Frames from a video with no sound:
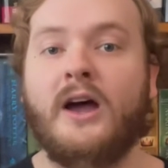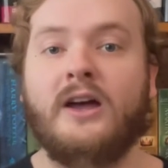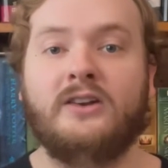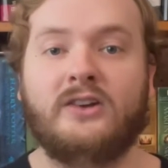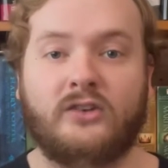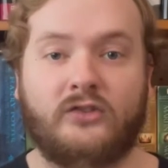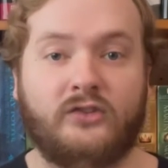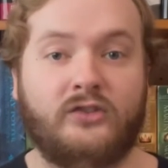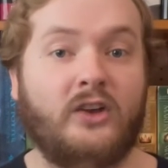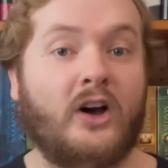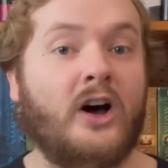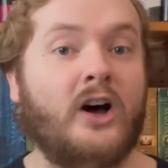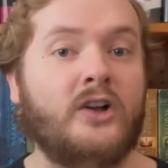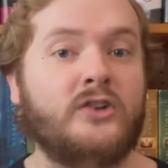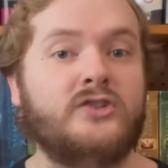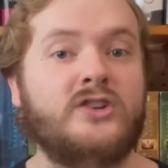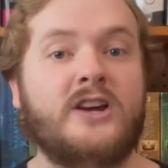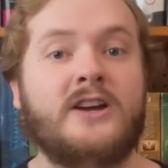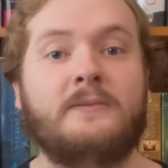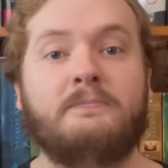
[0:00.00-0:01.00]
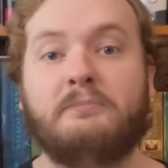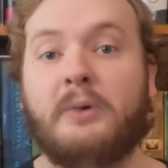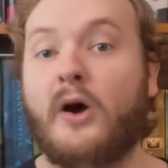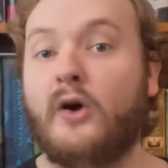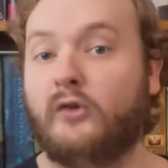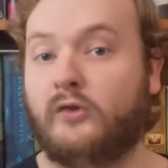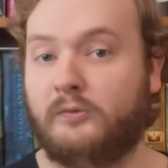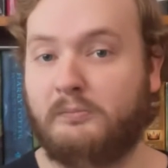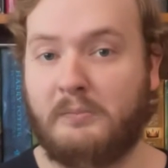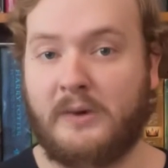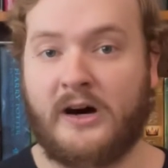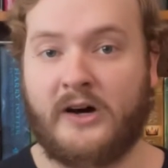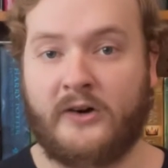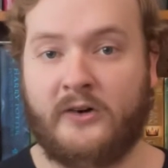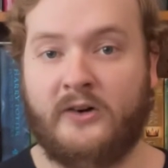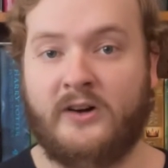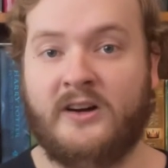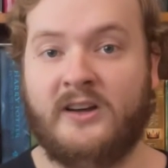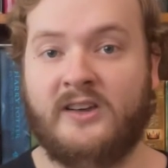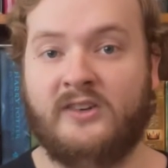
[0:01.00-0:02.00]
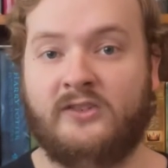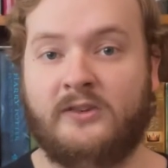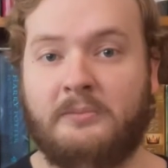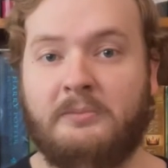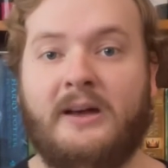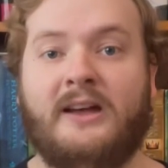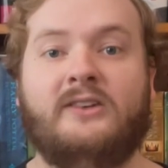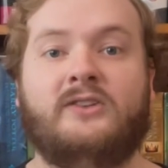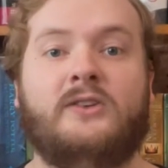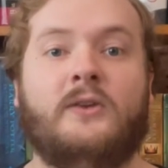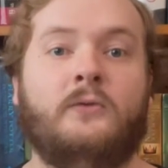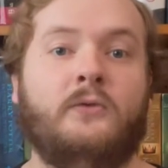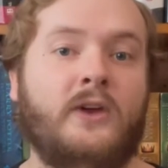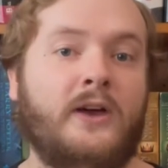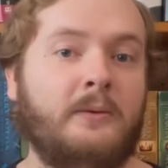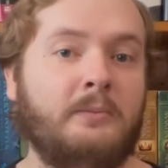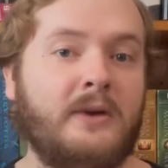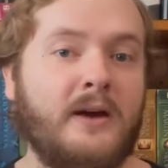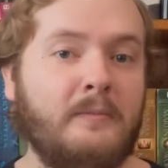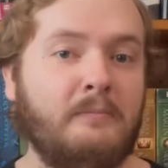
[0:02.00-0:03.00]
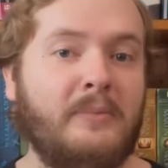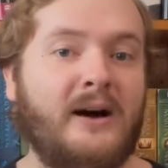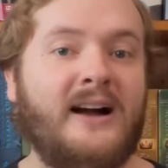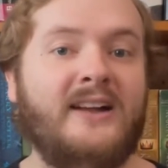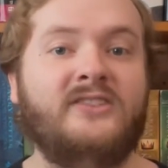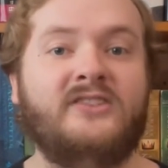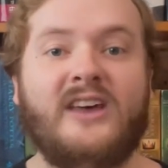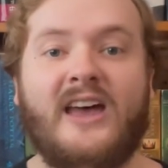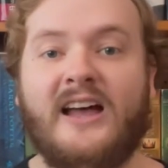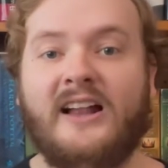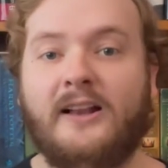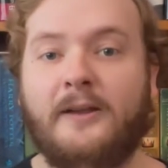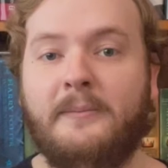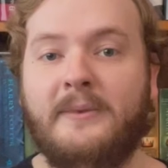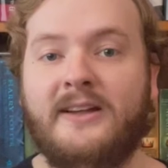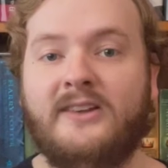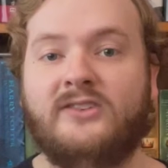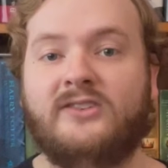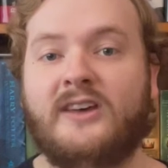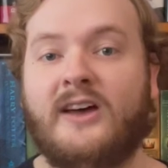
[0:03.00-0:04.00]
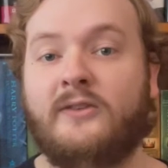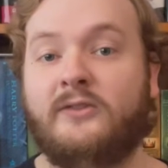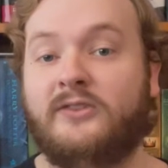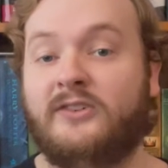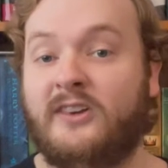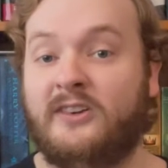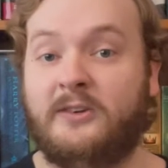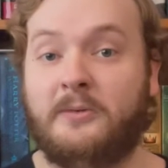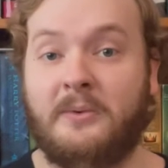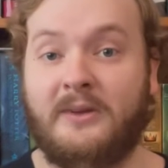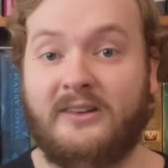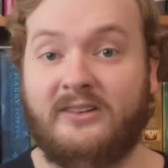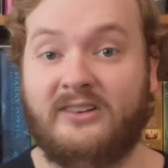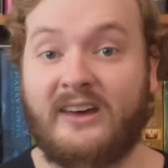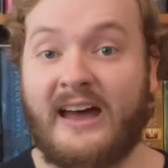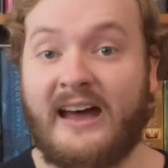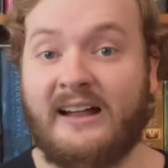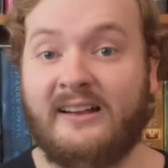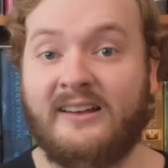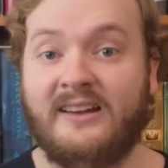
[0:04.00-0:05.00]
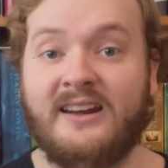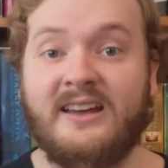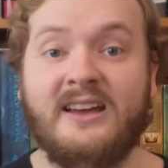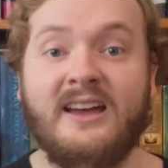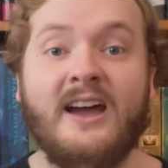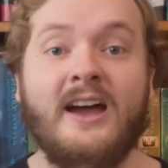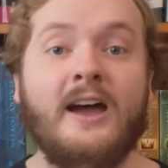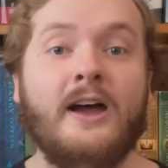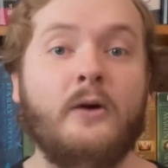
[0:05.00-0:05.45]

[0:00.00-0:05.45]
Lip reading: nostalgic postmodernism as the film combines elements of sentimentality